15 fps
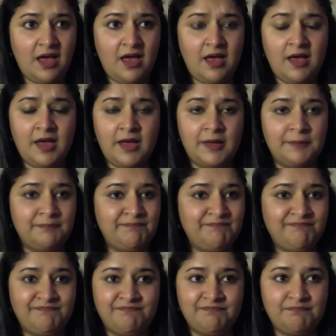
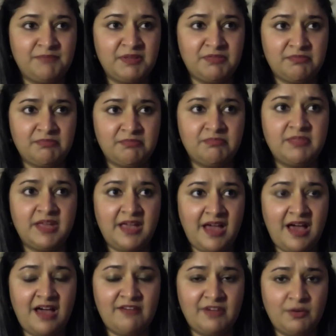Um, but they
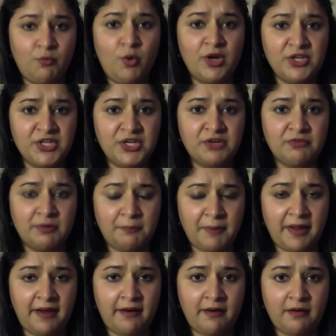have a one year
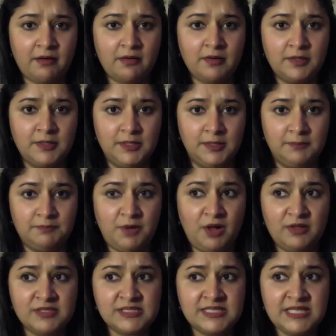repair
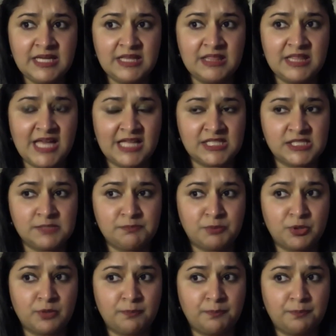policy, and that's
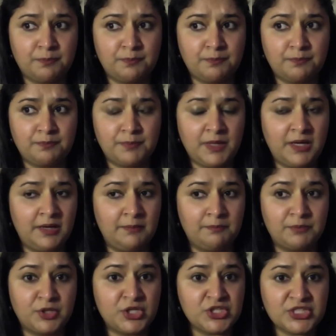per um,
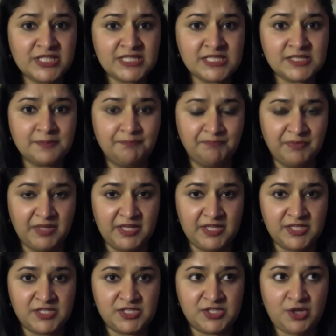purchase.
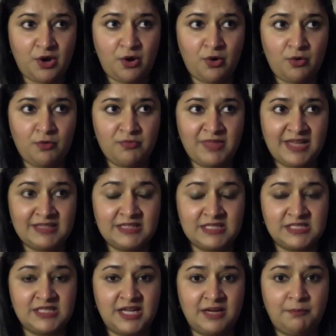So that does
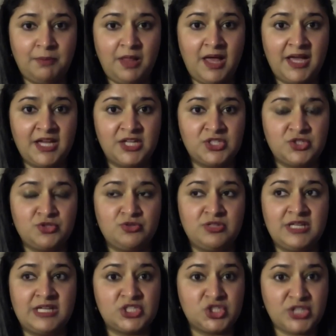not apply to the
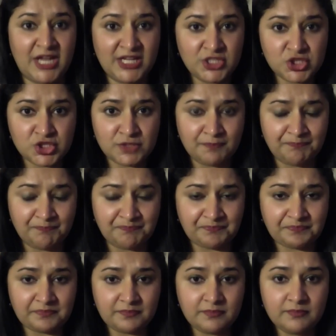exchange,
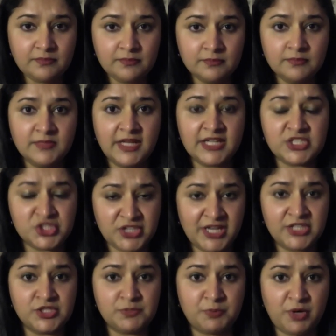
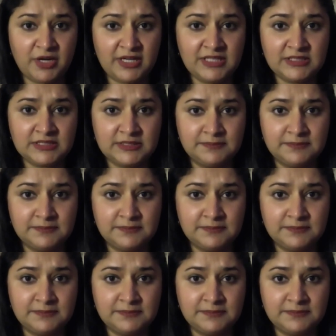exchanged product.